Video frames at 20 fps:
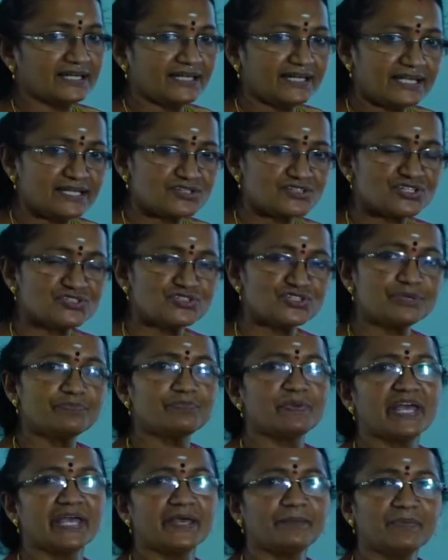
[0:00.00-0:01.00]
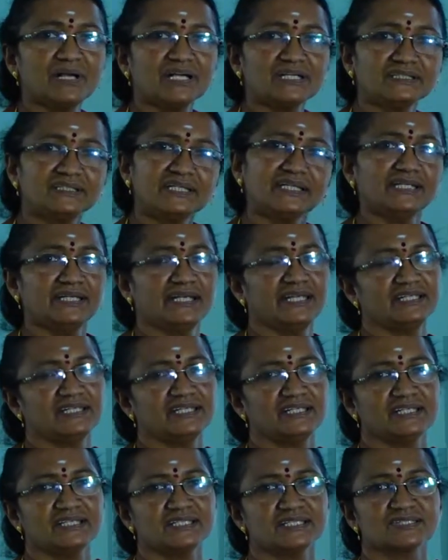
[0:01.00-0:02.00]
relationship among the
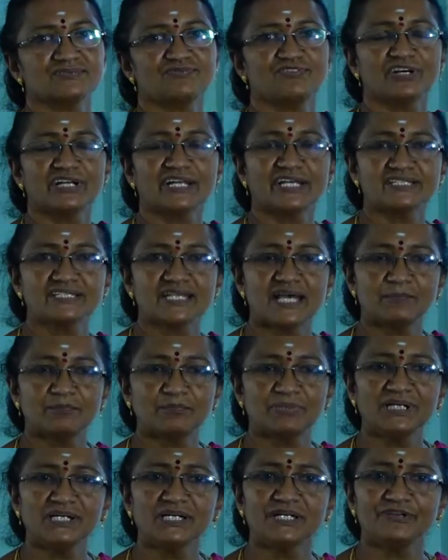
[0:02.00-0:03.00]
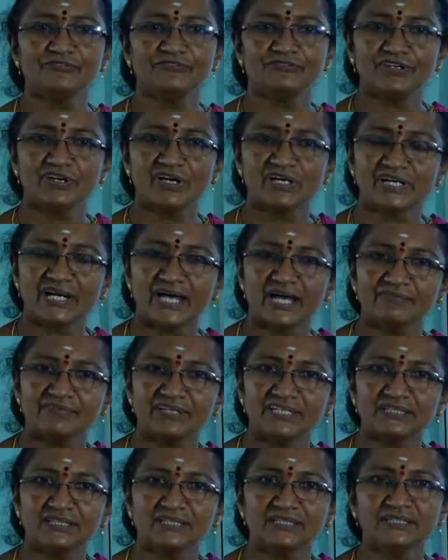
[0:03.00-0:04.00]
entities. For example, if we are
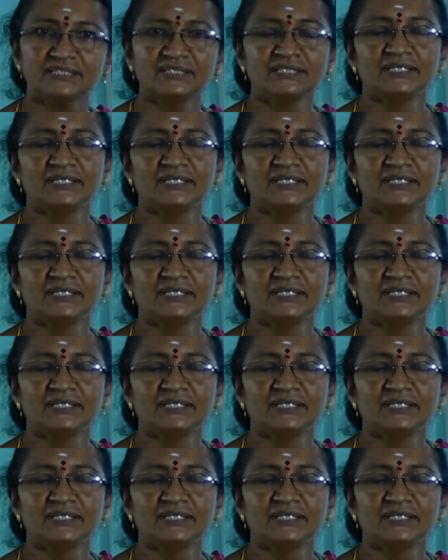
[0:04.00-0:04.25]
having the